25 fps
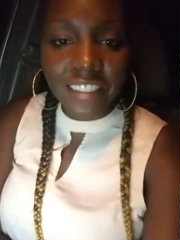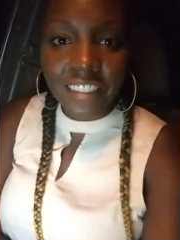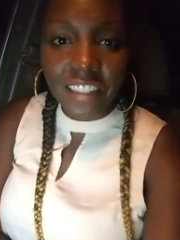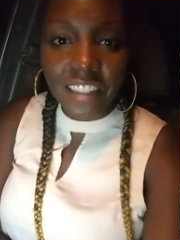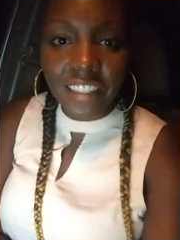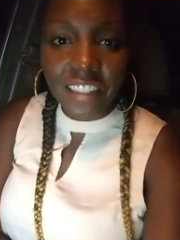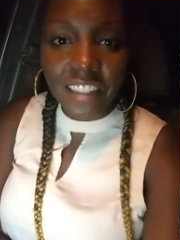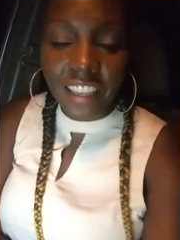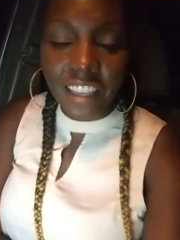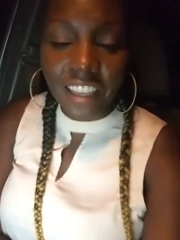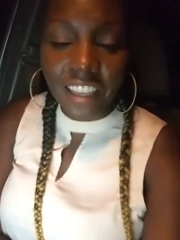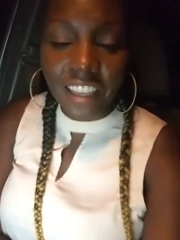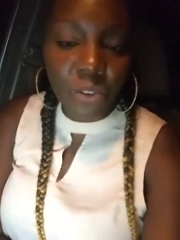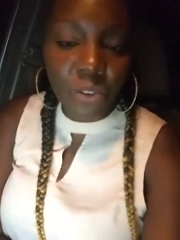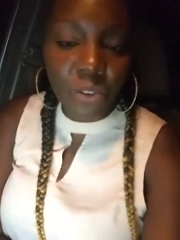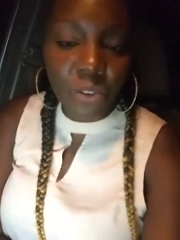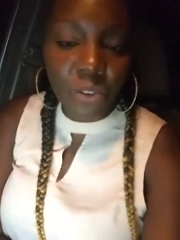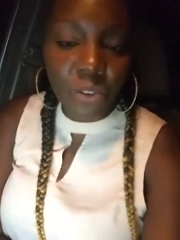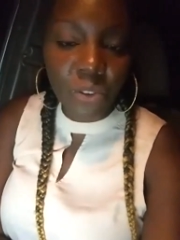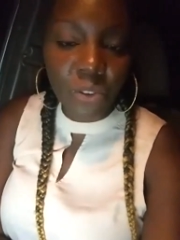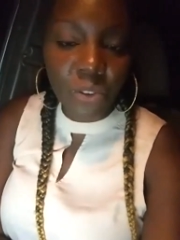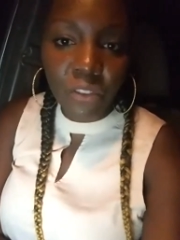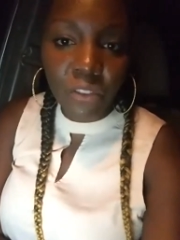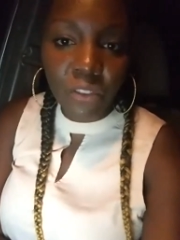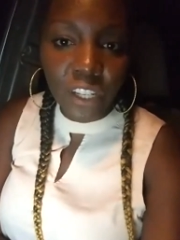think all of
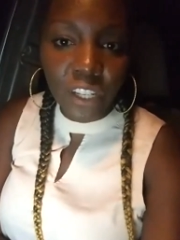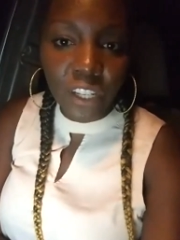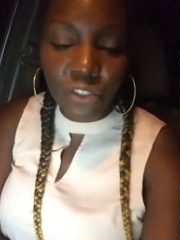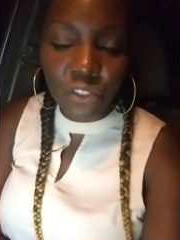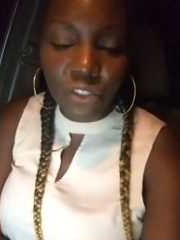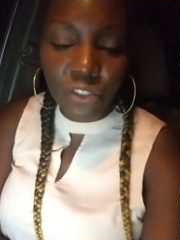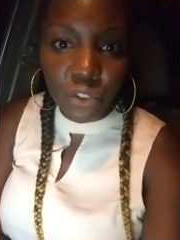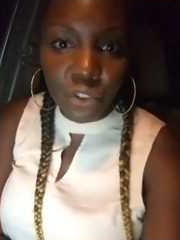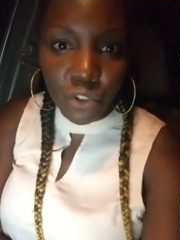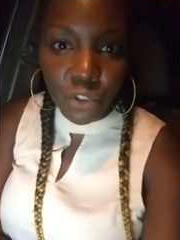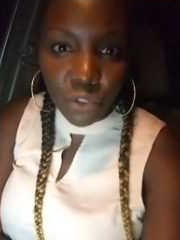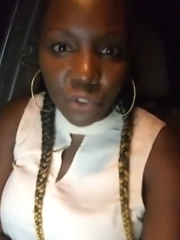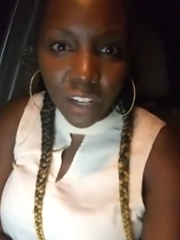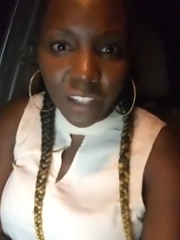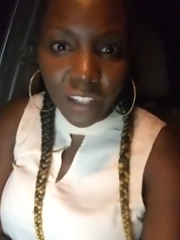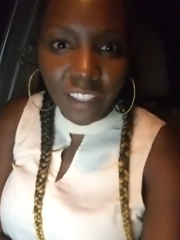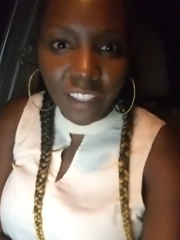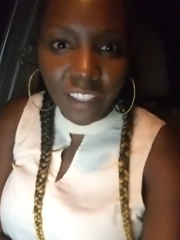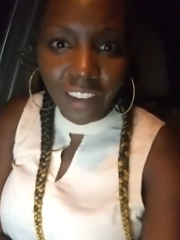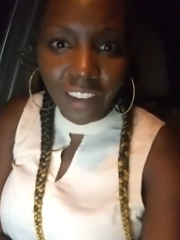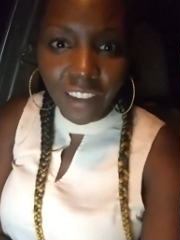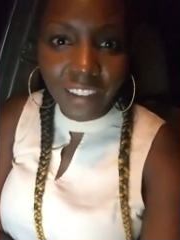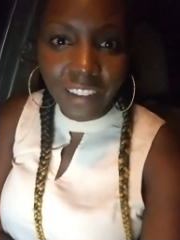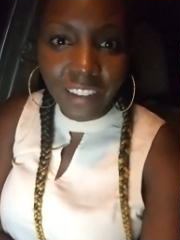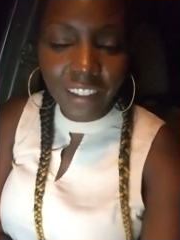us know
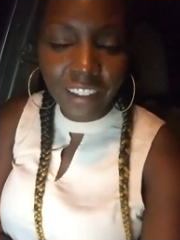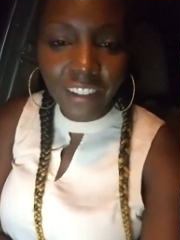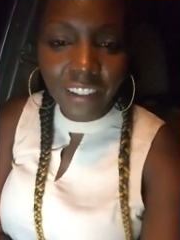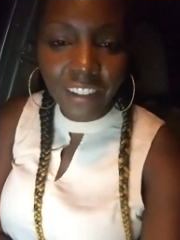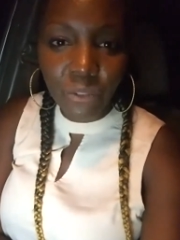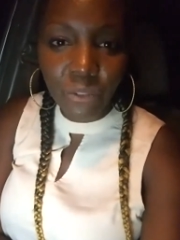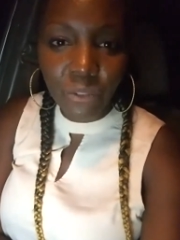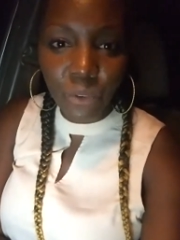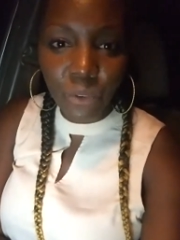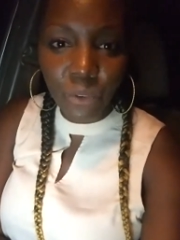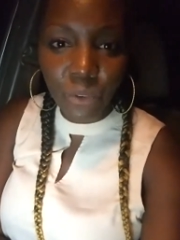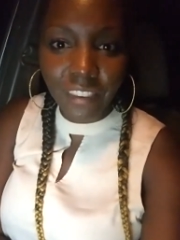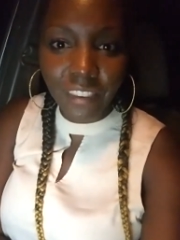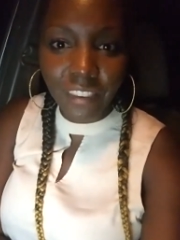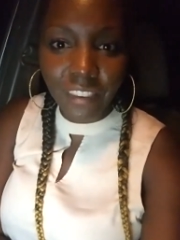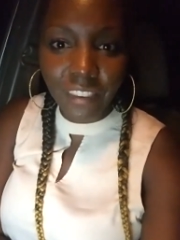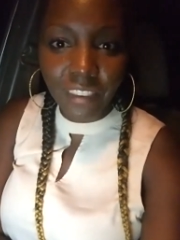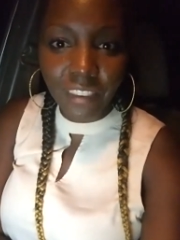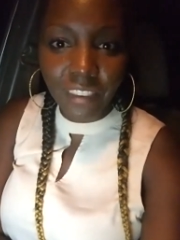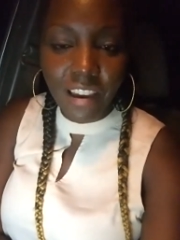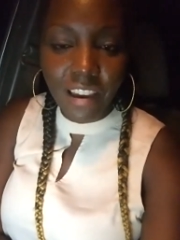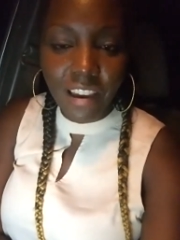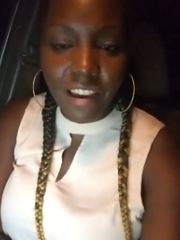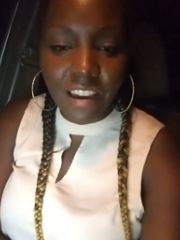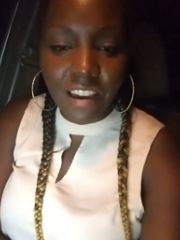struggling with
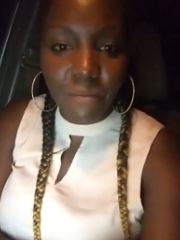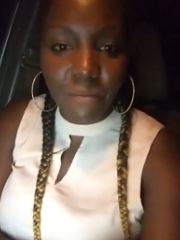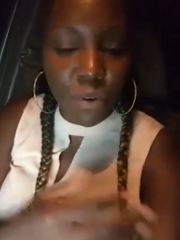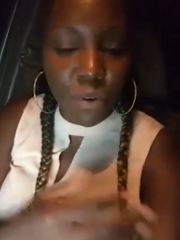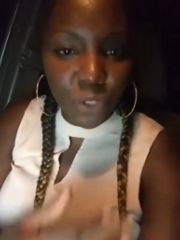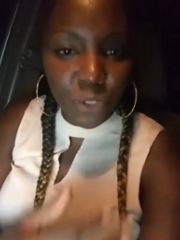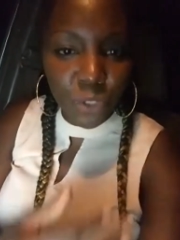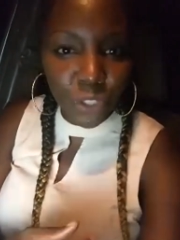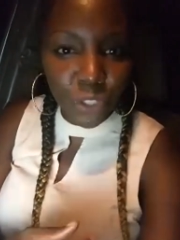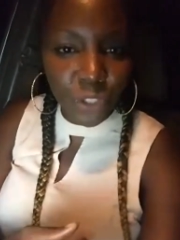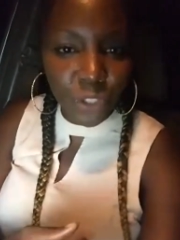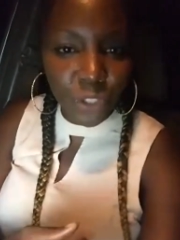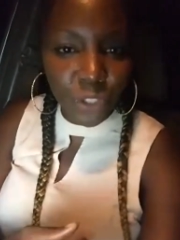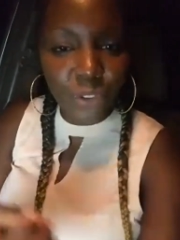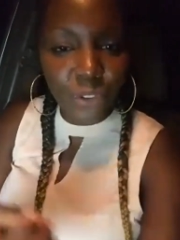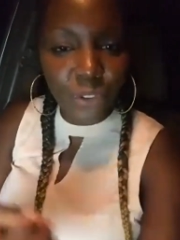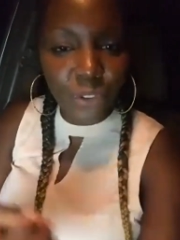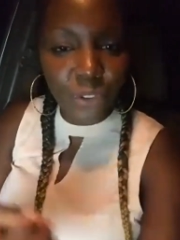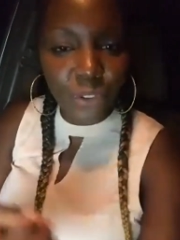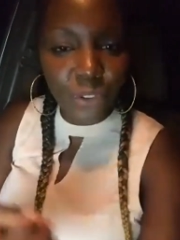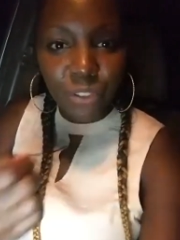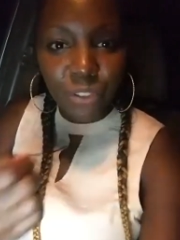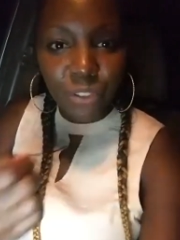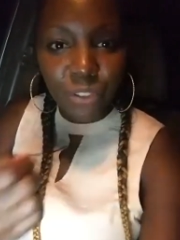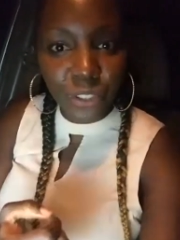emotional
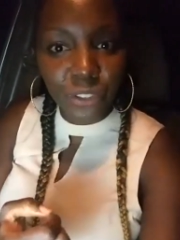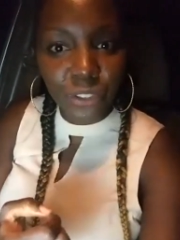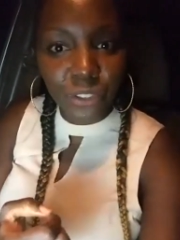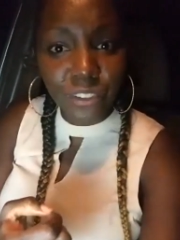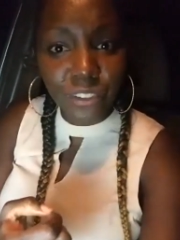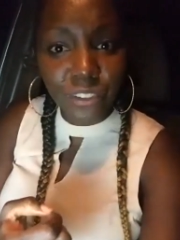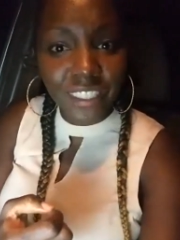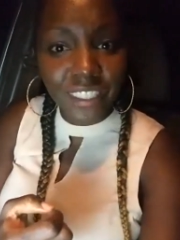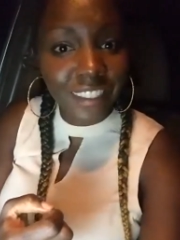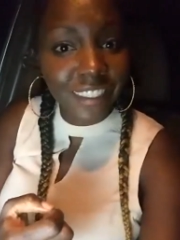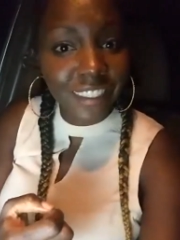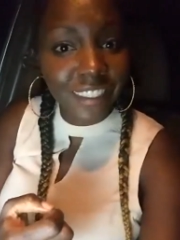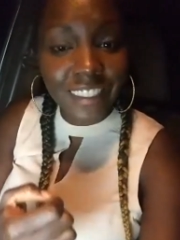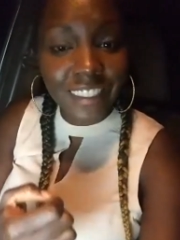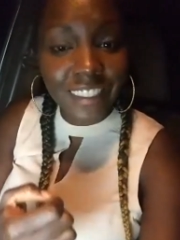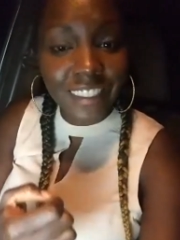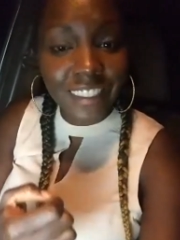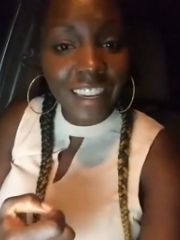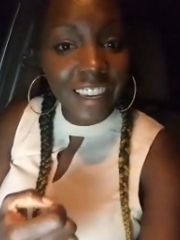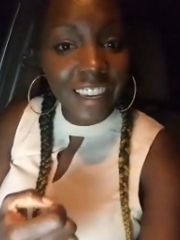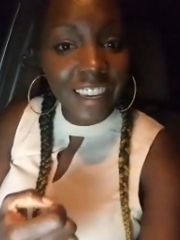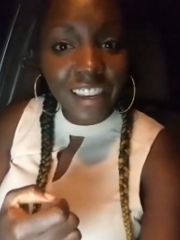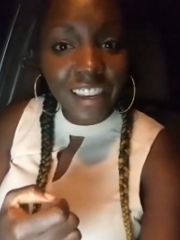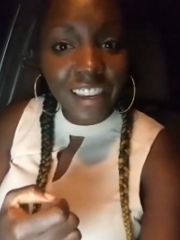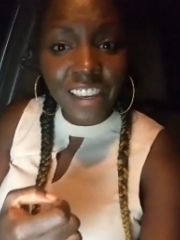difficulties
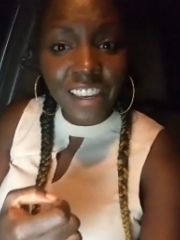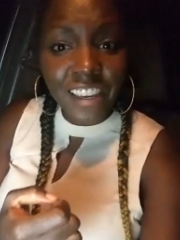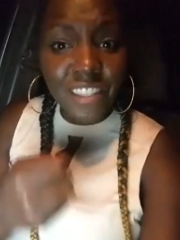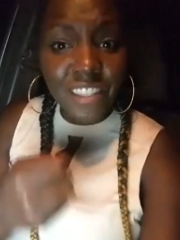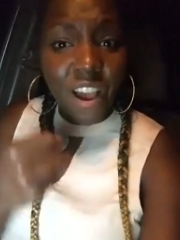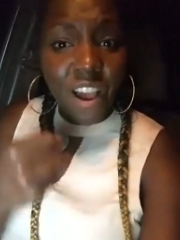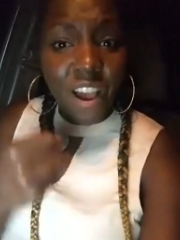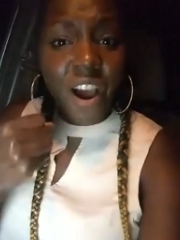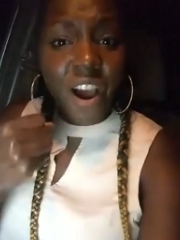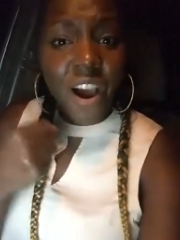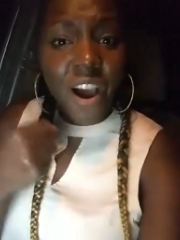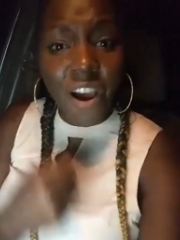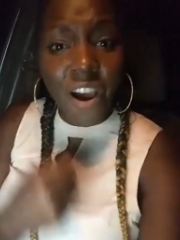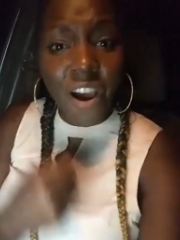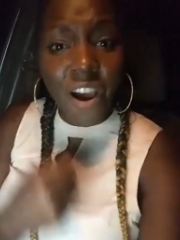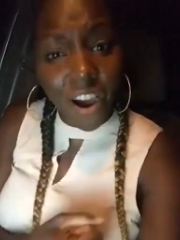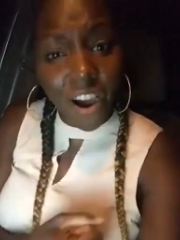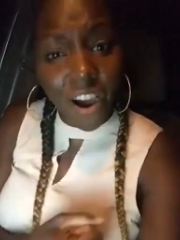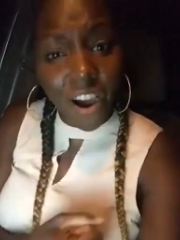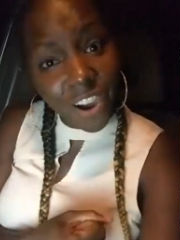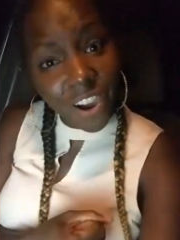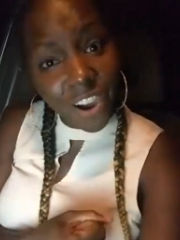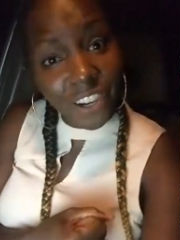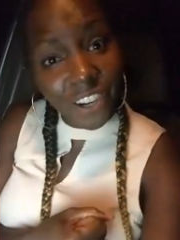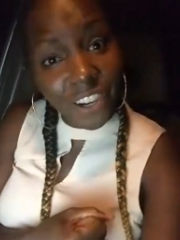is
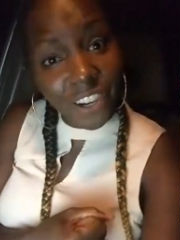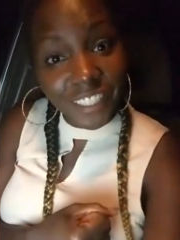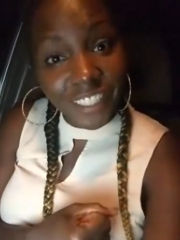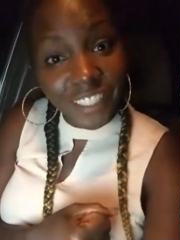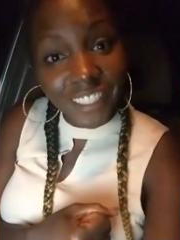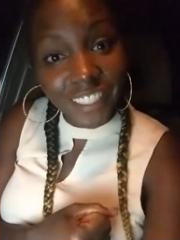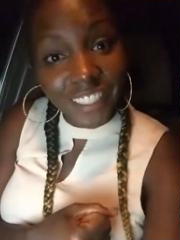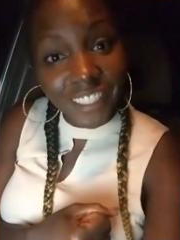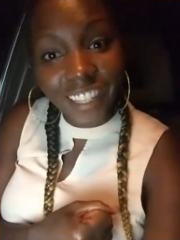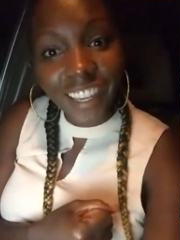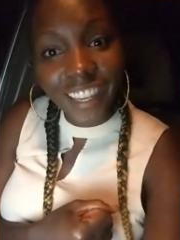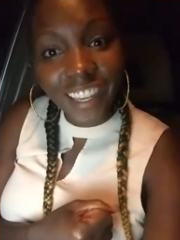hard.